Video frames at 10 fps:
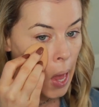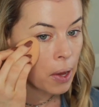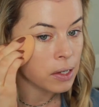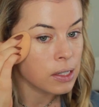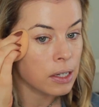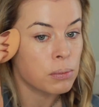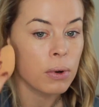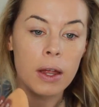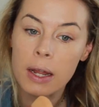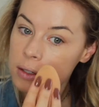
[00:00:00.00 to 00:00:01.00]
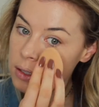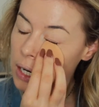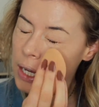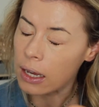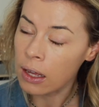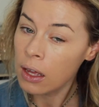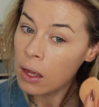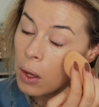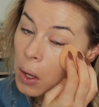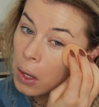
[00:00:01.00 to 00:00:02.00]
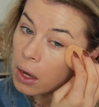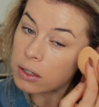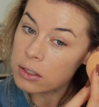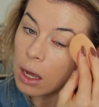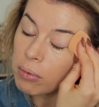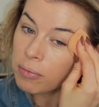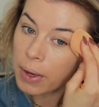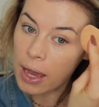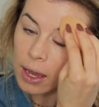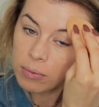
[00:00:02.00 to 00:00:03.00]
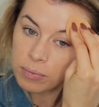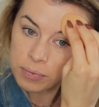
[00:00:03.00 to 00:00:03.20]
excess product sitting on top of my